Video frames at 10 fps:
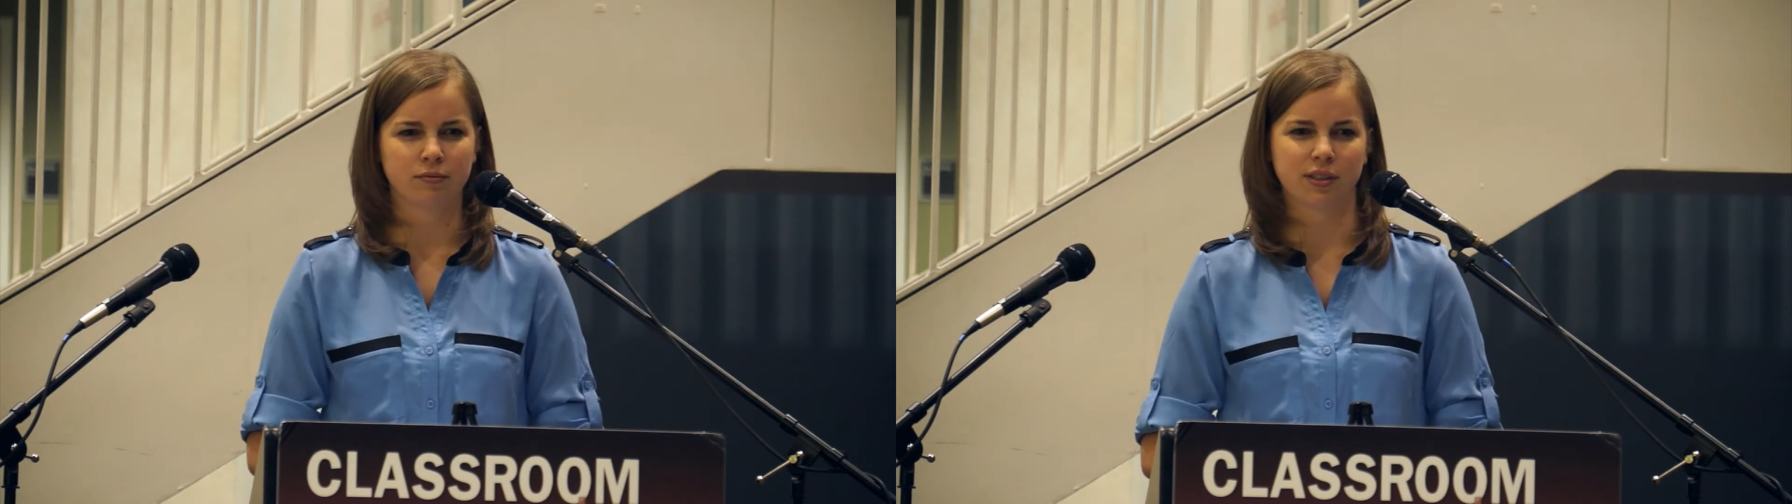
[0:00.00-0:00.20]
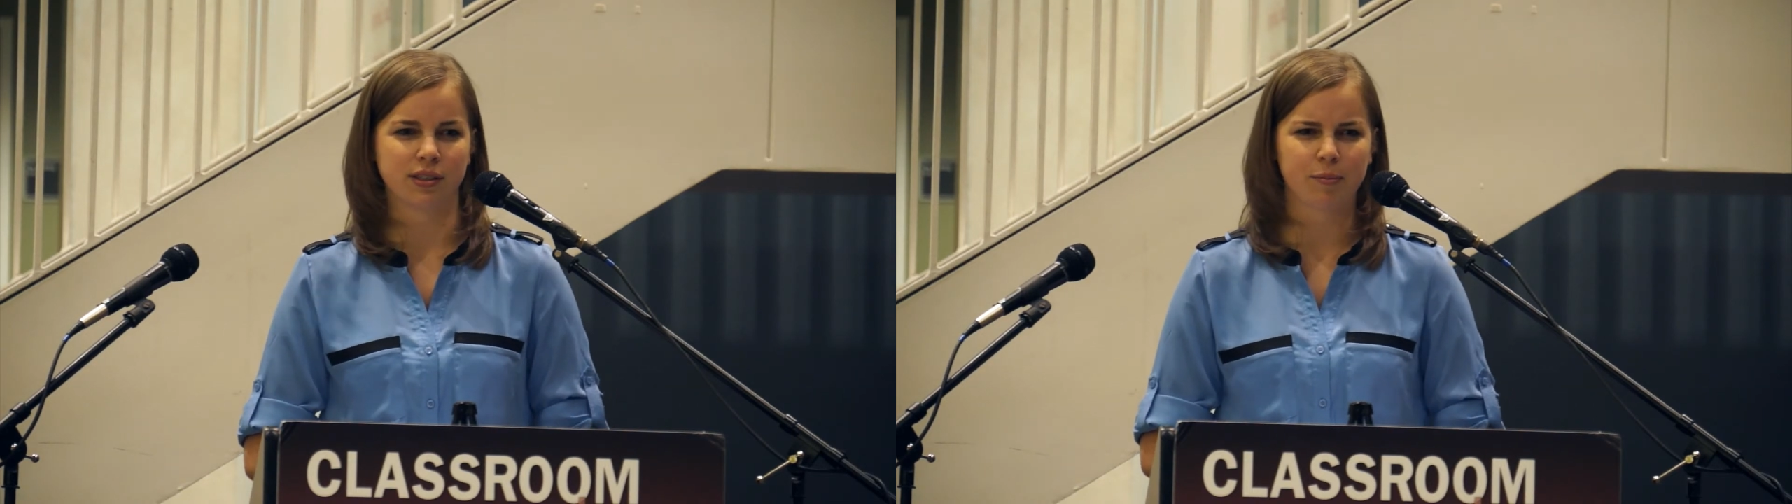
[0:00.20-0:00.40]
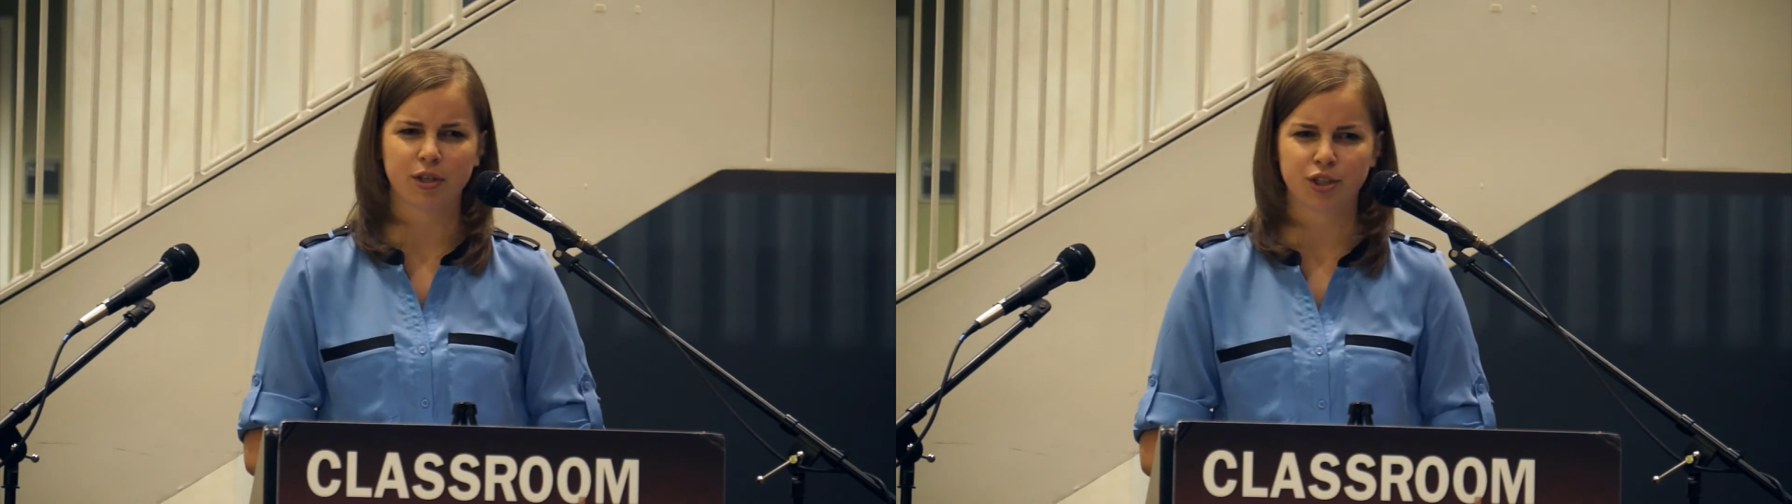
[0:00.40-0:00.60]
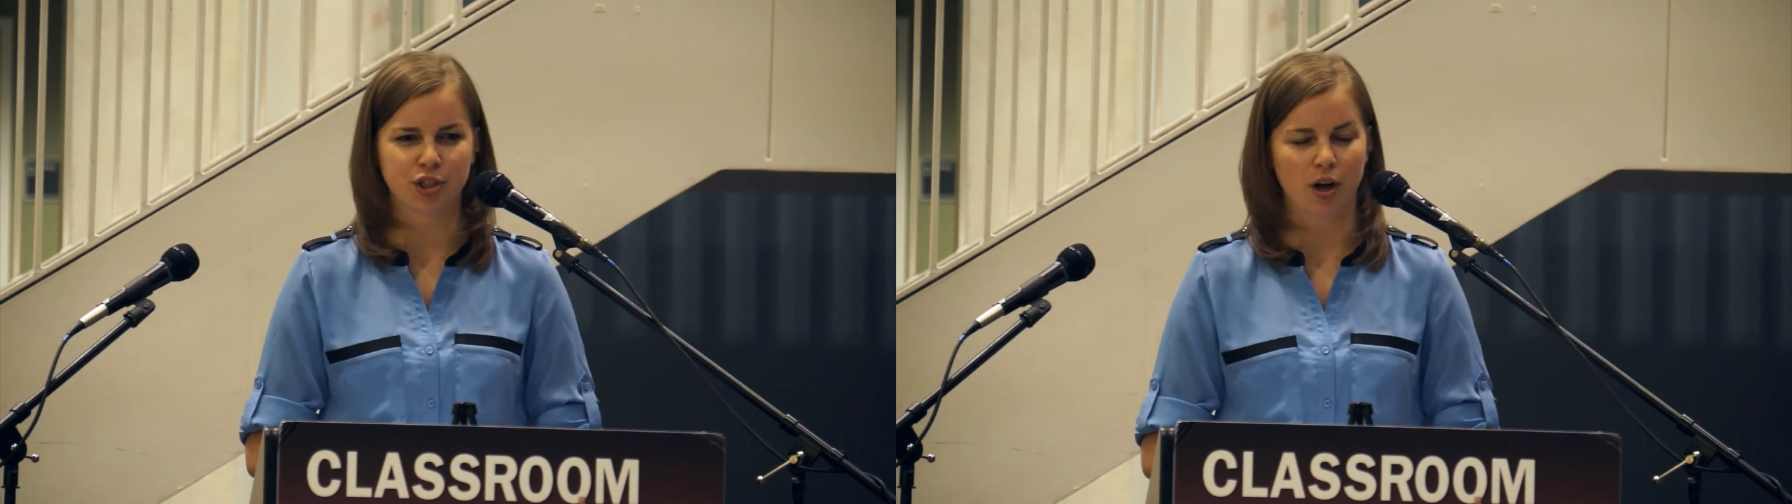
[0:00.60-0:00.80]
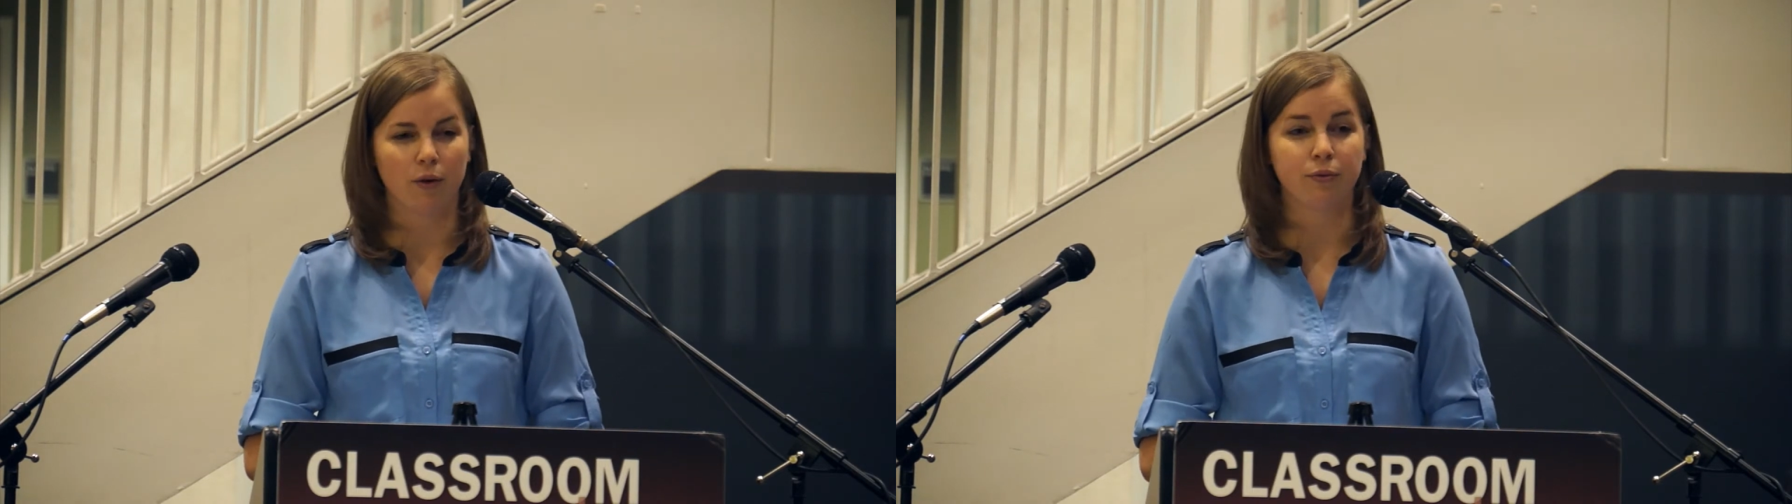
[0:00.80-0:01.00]
celebrity
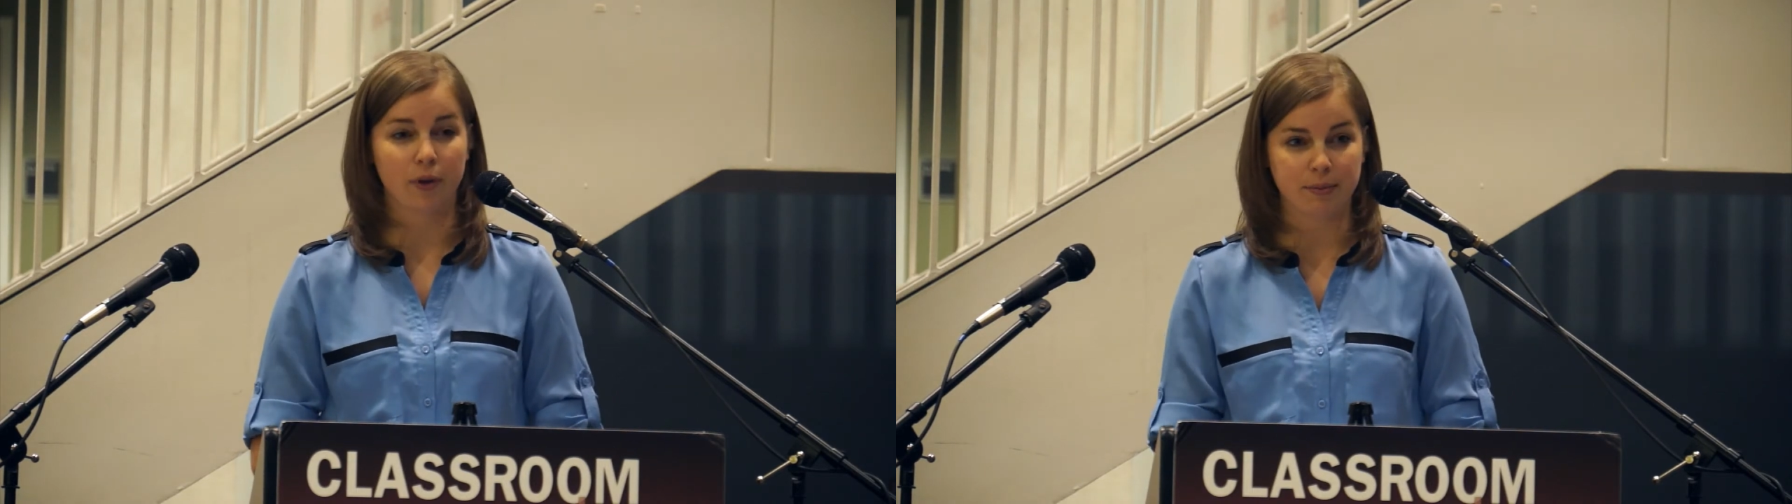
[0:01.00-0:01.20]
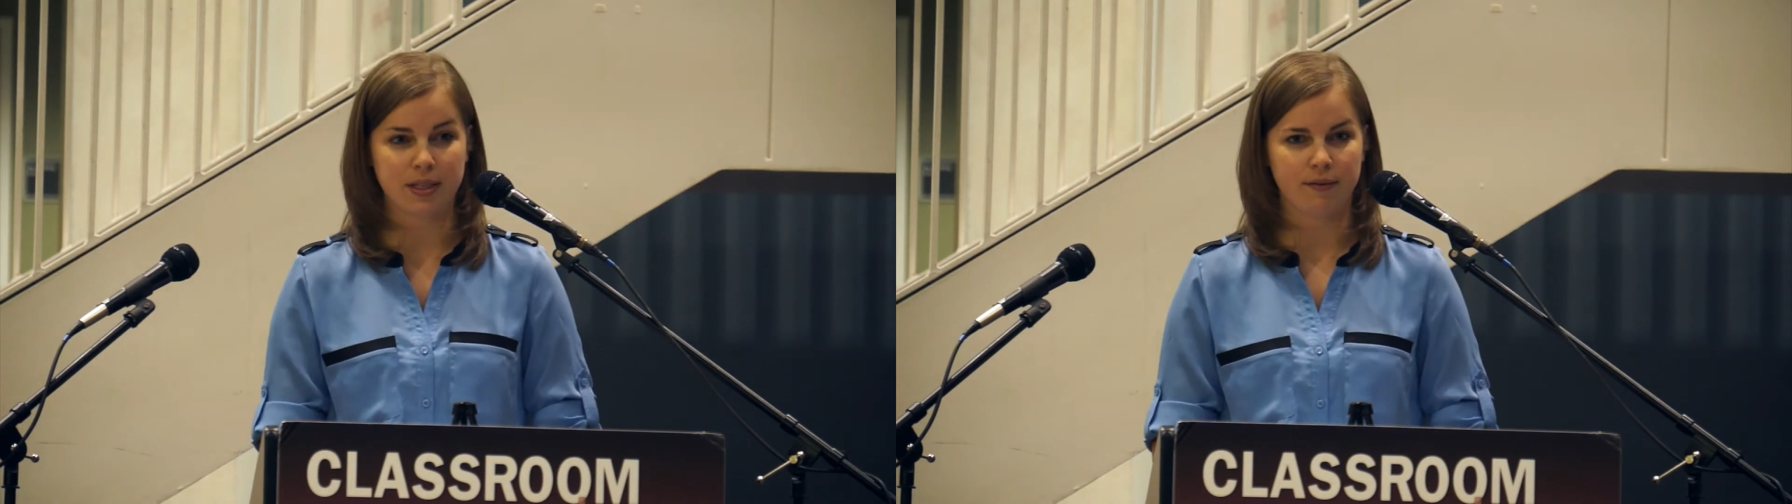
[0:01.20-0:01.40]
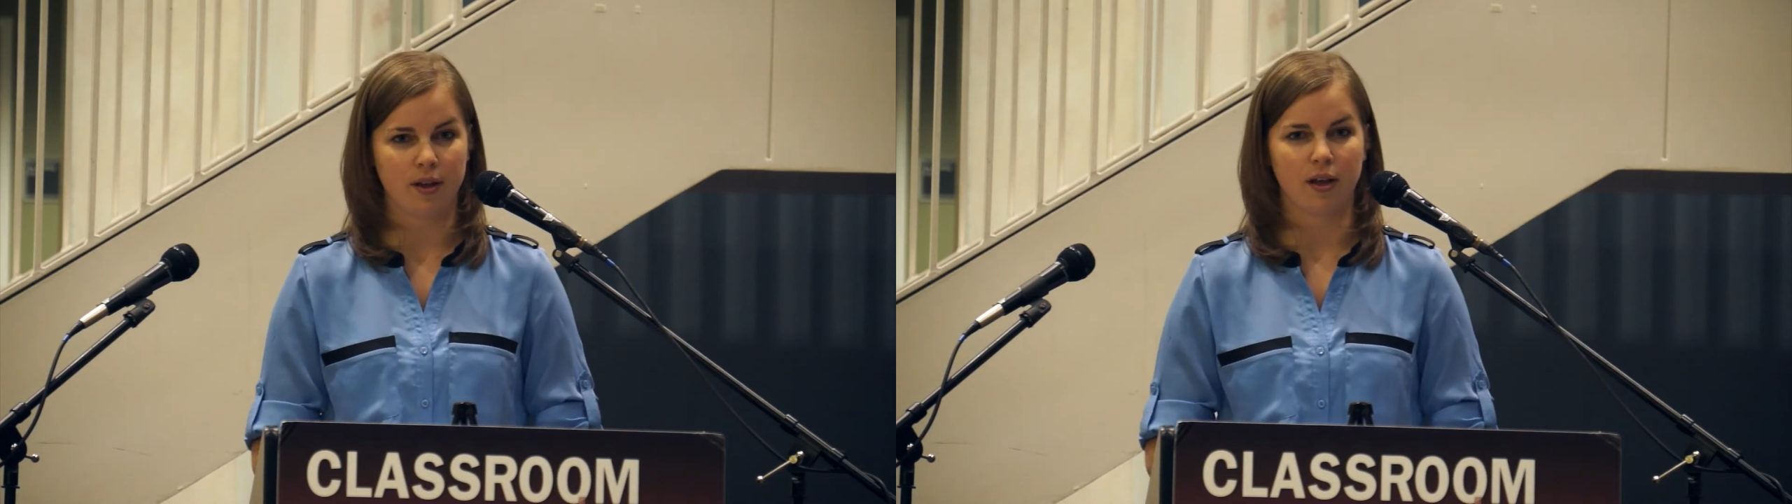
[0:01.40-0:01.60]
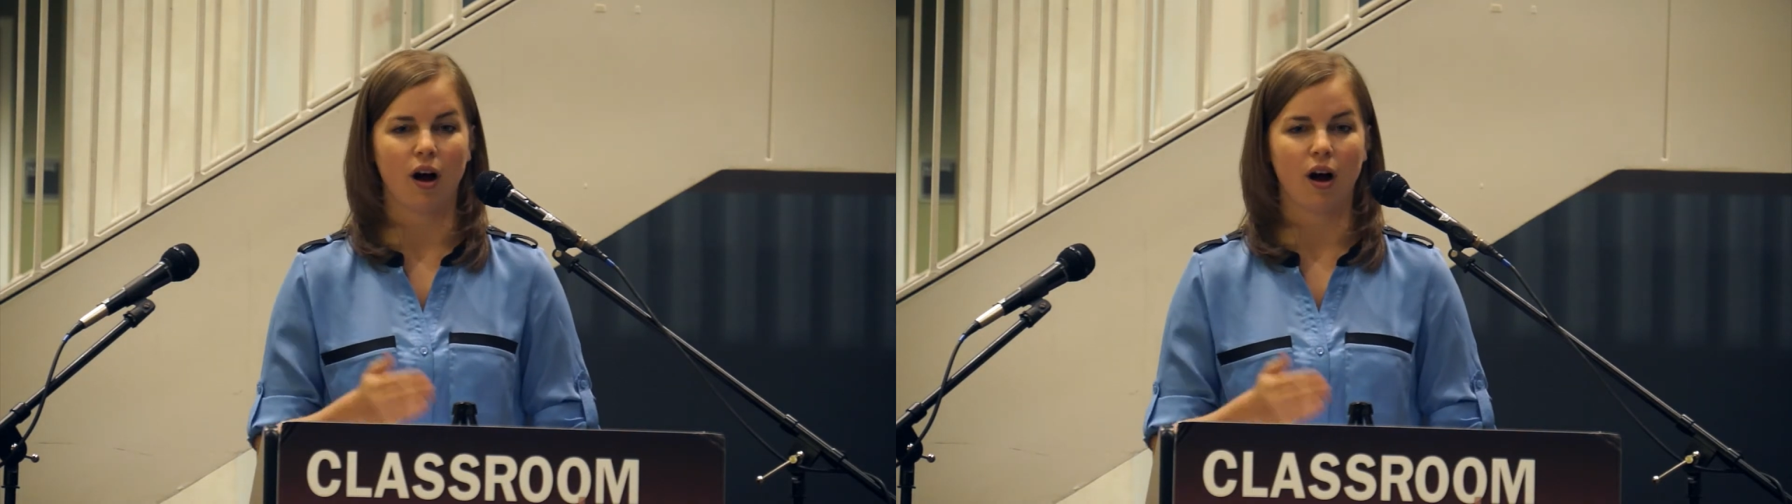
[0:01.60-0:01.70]
show for MTV,